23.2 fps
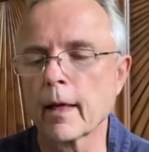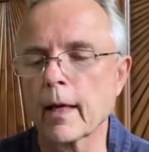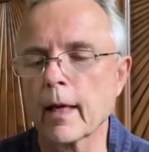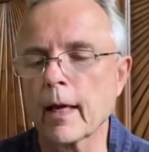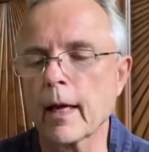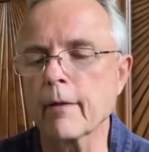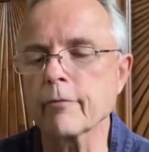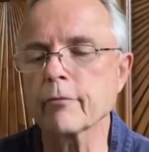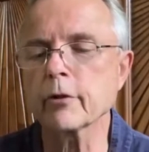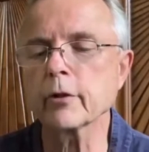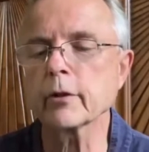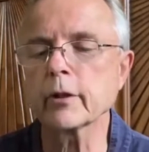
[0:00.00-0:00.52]

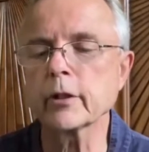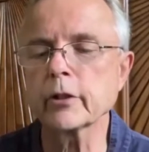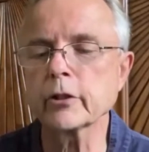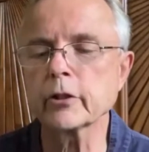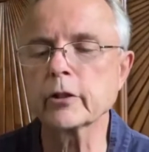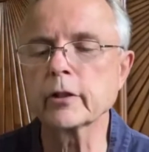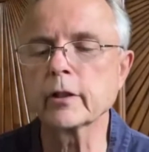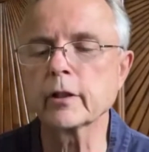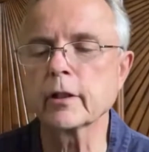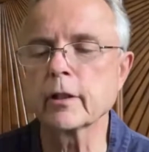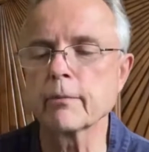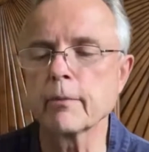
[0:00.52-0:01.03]
After
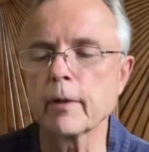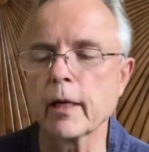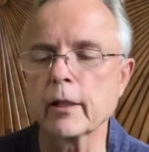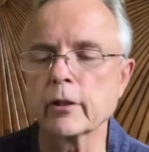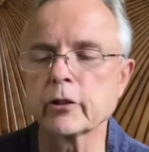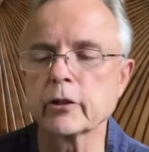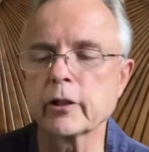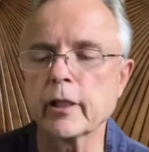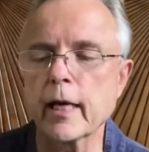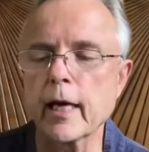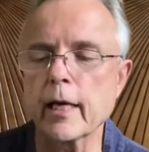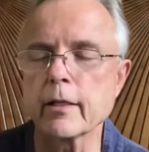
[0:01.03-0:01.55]
listening to my
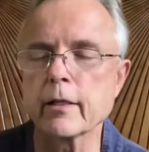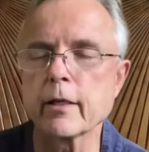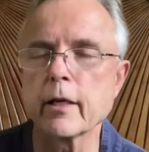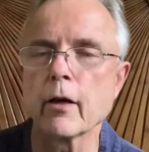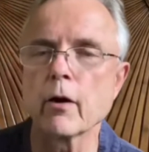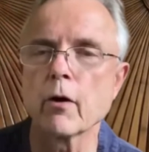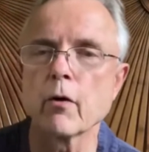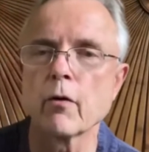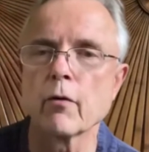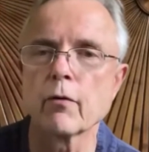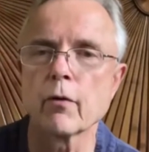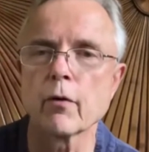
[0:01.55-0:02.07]
sad
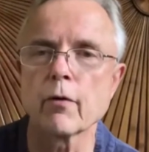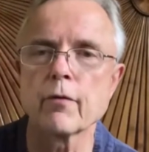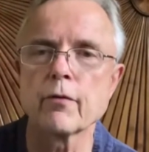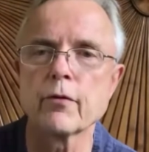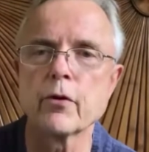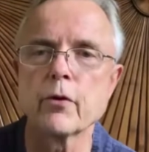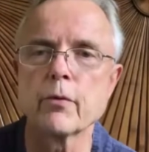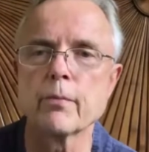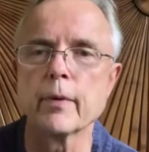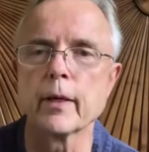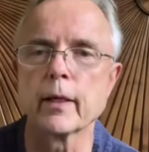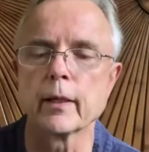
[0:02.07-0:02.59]
tale for a
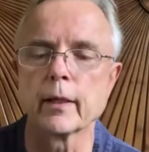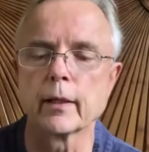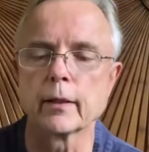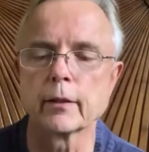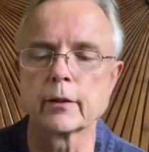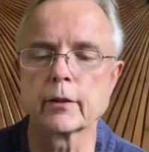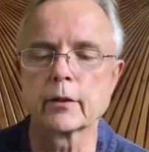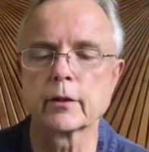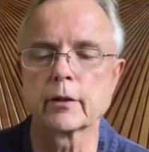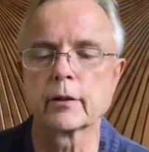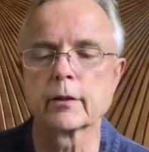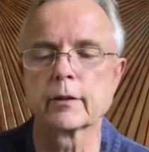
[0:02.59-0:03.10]
few
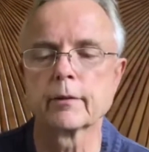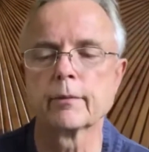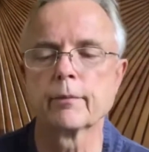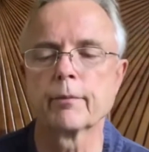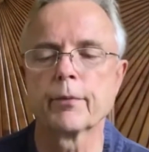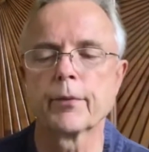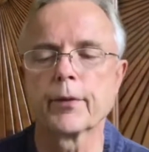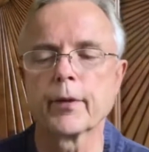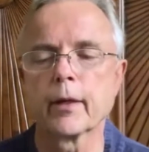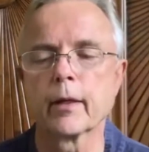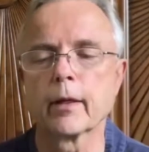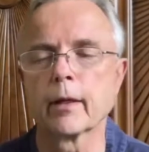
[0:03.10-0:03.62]
minutes,
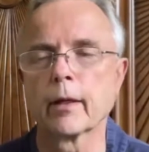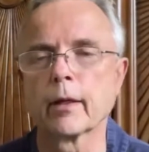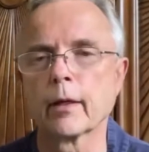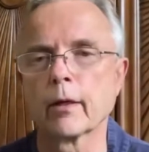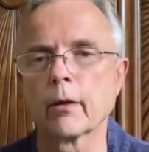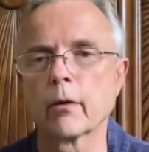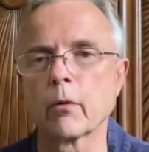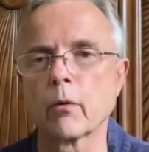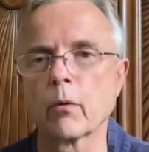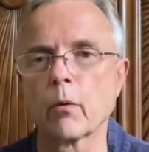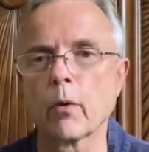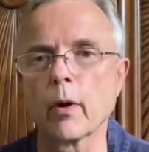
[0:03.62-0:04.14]

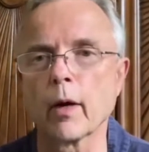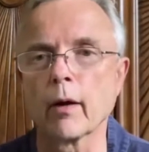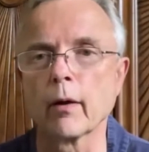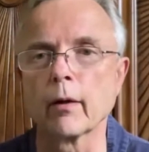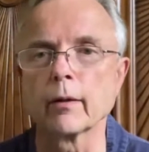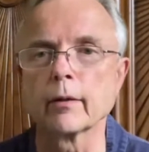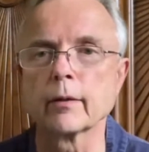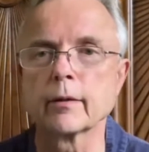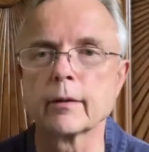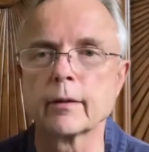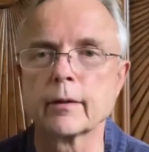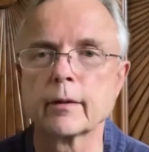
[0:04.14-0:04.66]

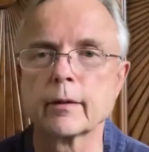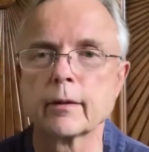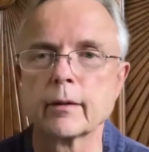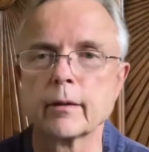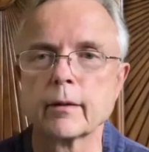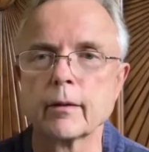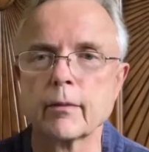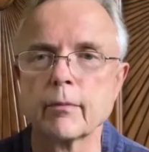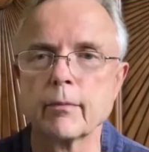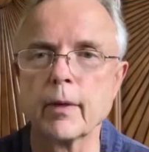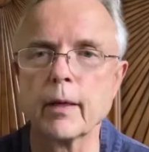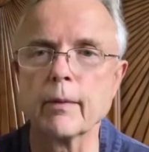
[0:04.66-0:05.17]
well,
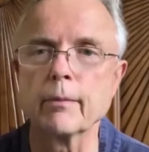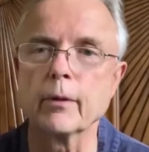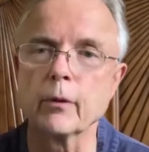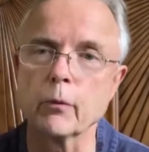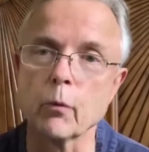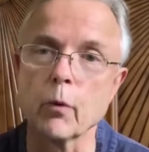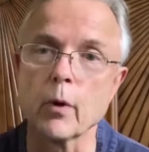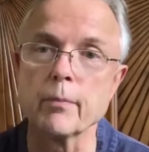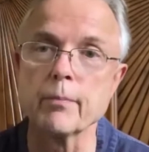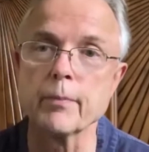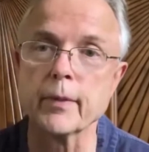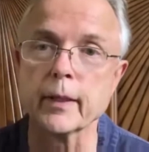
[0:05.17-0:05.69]
maybe
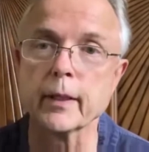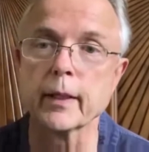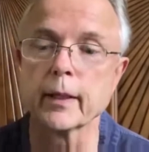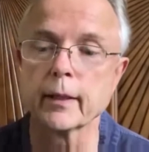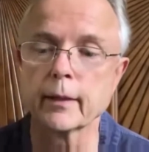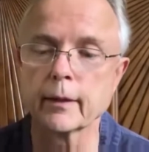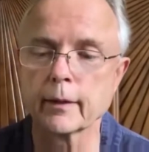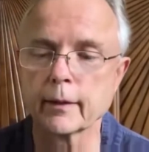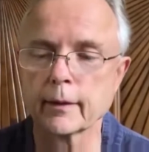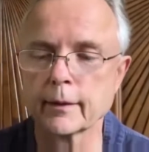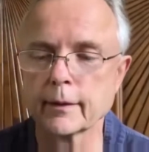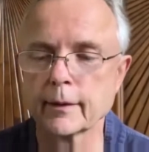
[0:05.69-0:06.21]
1
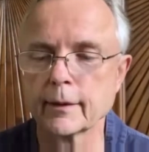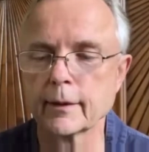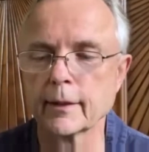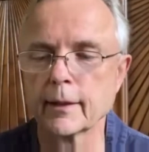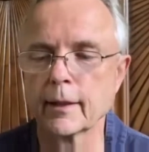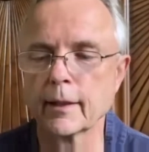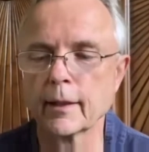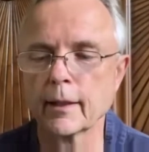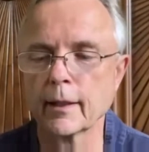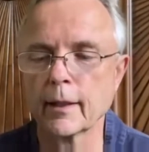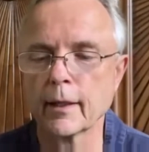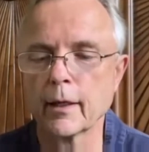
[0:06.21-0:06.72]
minute,
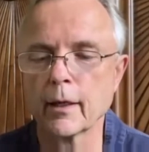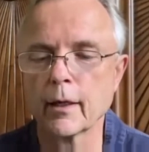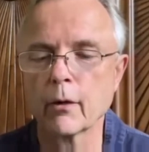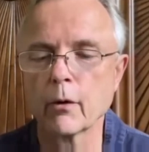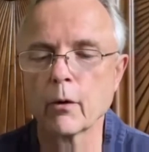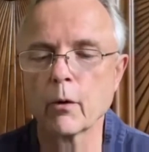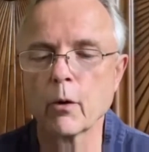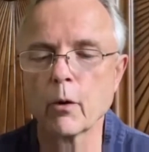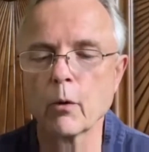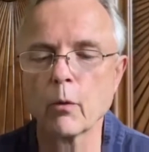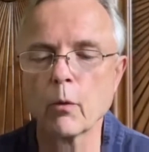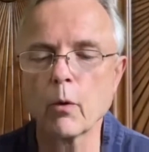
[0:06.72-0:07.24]

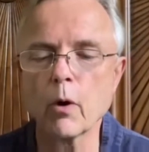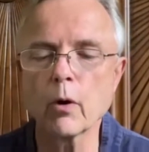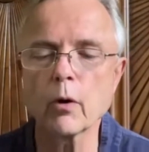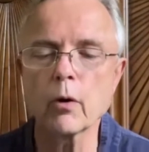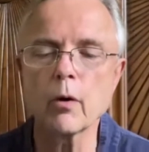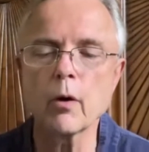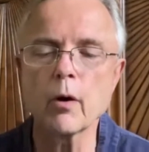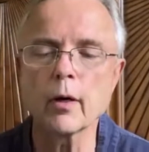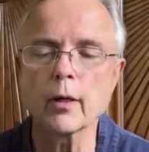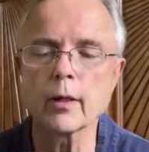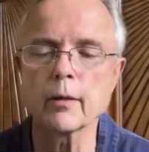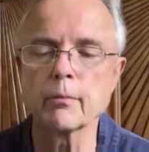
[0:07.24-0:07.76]
Wong
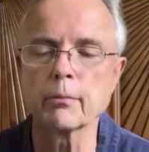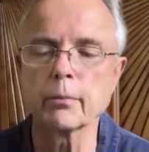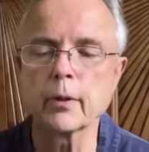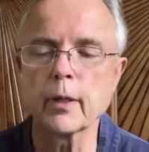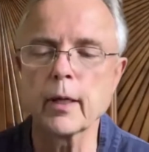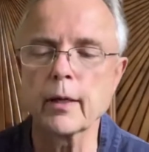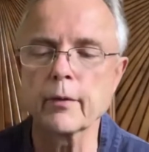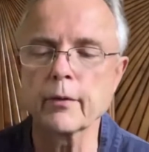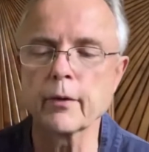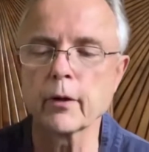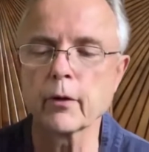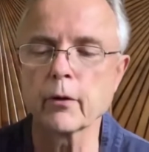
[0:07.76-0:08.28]
Gong
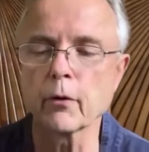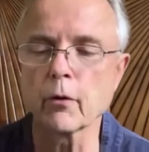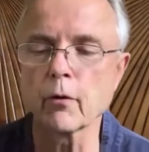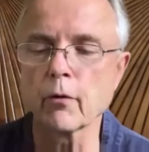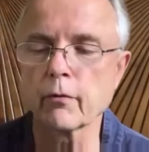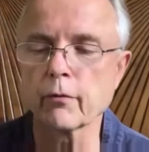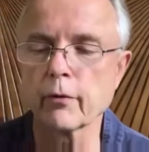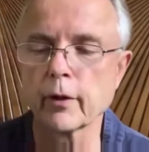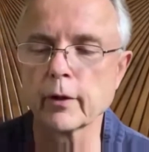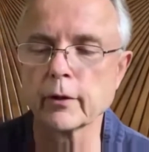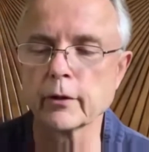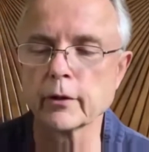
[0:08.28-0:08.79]
implied that
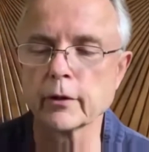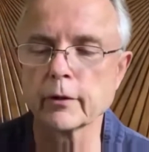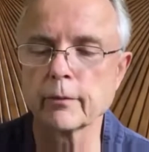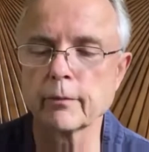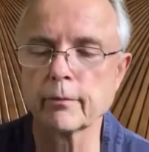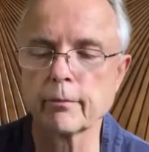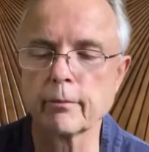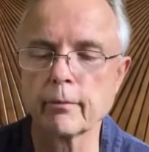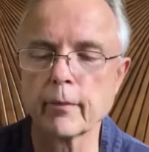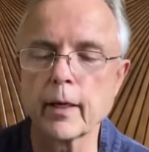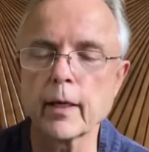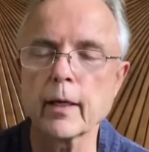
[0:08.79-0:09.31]
girlfriends
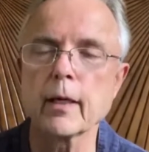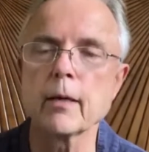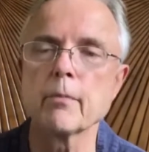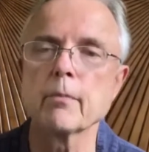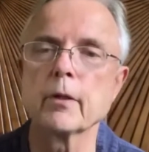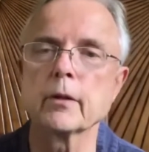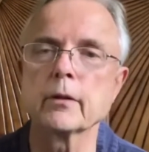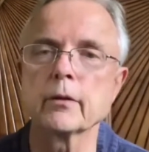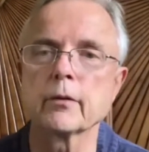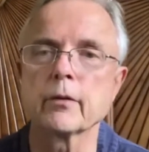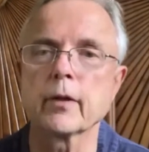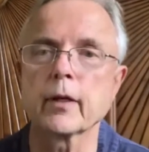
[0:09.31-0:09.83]
might come
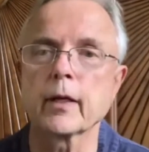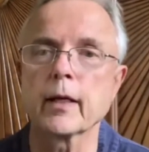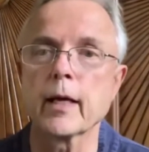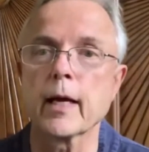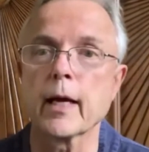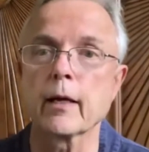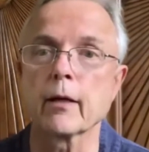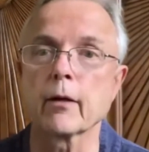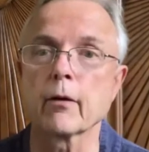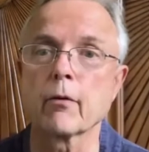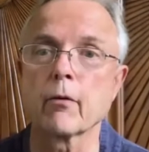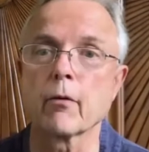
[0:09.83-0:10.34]
under the
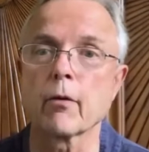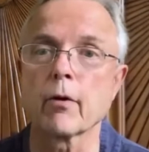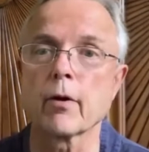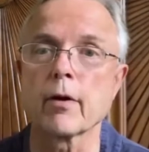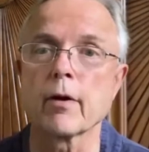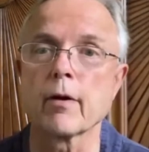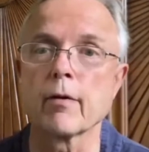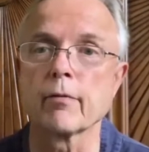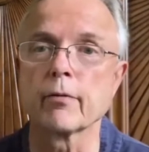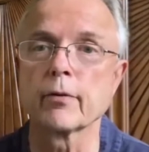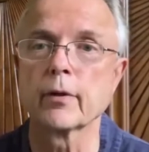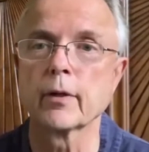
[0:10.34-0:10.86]

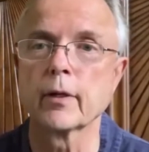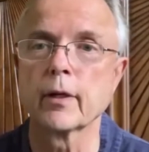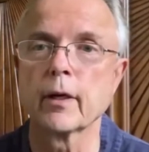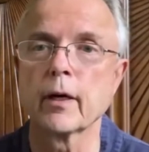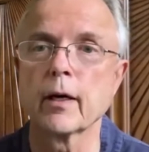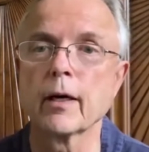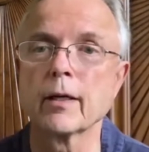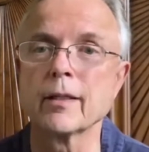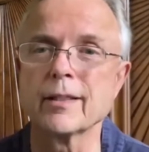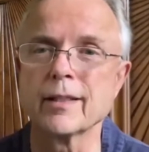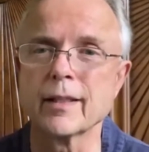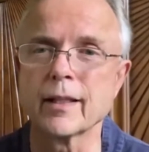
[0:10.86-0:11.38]
category of
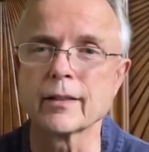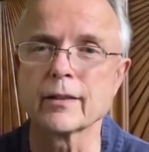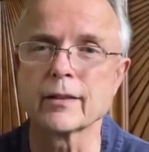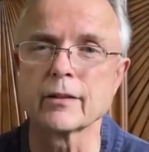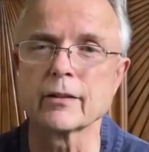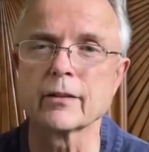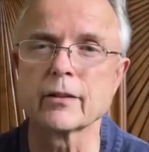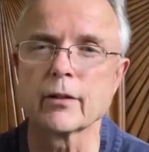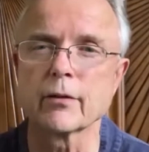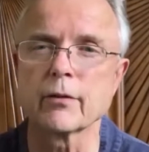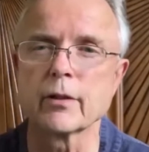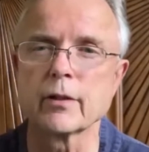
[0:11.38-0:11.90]

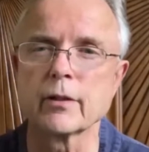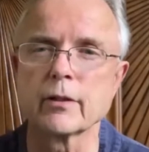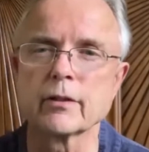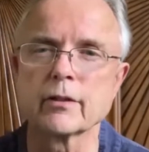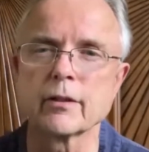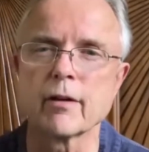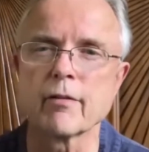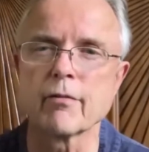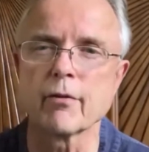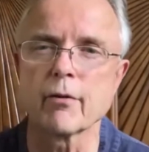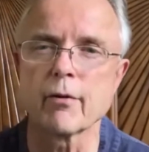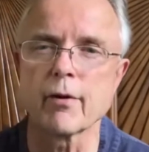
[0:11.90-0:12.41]
unnecessary
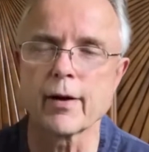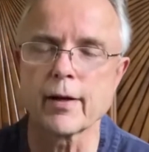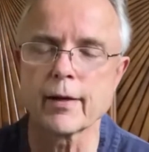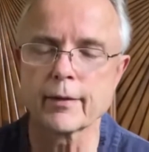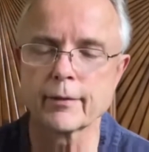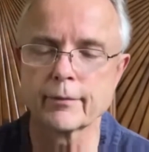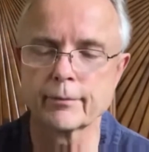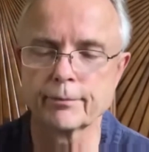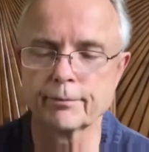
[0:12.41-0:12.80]
suffering.